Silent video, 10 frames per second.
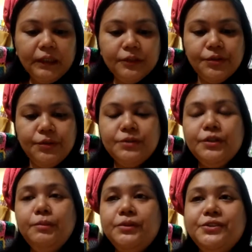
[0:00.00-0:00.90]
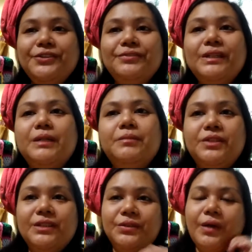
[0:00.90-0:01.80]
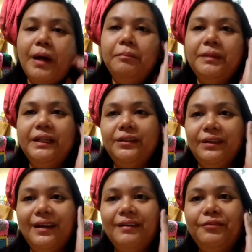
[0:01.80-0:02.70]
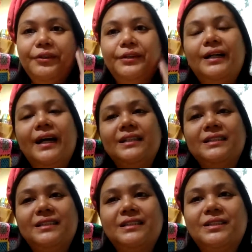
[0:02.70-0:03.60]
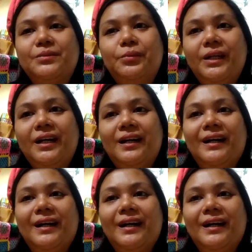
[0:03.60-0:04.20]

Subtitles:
So those are most of it. I'm just rambling for you guys this week